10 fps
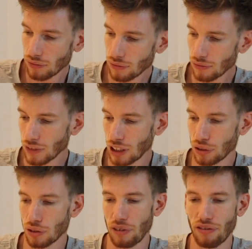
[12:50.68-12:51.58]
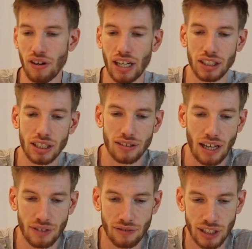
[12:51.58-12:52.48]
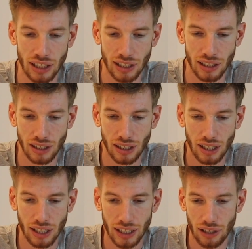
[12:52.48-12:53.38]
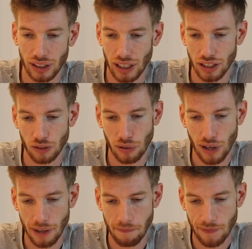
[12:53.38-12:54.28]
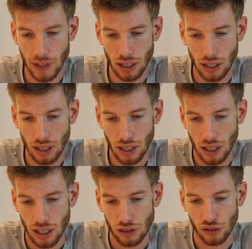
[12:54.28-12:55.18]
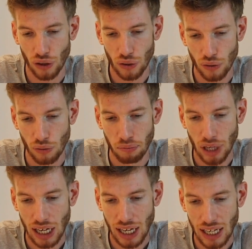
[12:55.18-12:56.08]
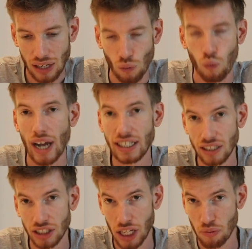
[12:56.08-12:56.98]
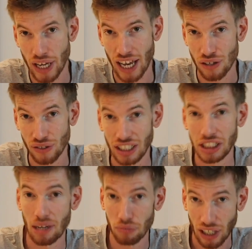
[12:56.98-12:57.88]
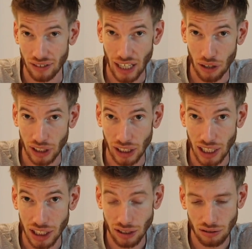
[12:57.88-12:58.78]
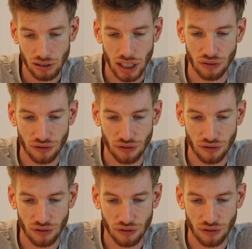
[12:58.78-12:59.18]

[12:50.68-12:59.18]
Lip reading: I'll do it on my phone actually, because I haven't even done the calculations prior. So my weighted GPA using Gemsas calculation is